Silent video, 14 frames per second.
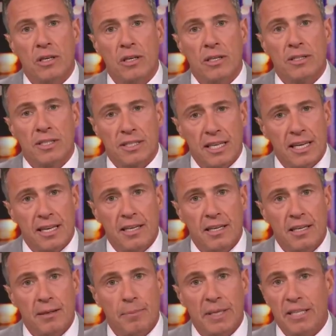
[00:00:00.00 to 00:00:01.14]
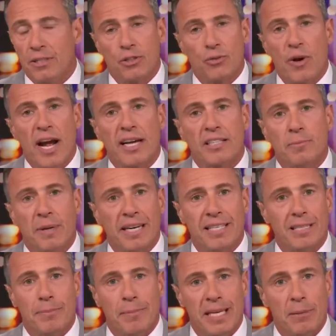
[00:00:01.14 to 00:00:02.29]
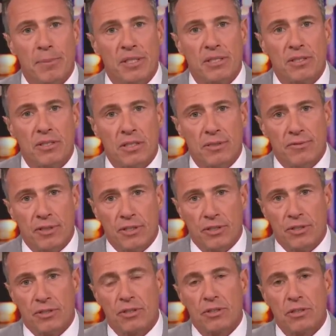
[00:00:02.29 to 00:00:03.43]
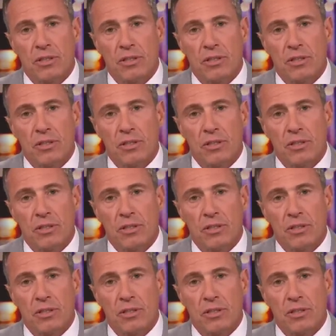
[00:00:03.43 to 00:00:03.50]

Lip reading: Instead, being distracted by de minimis divisions.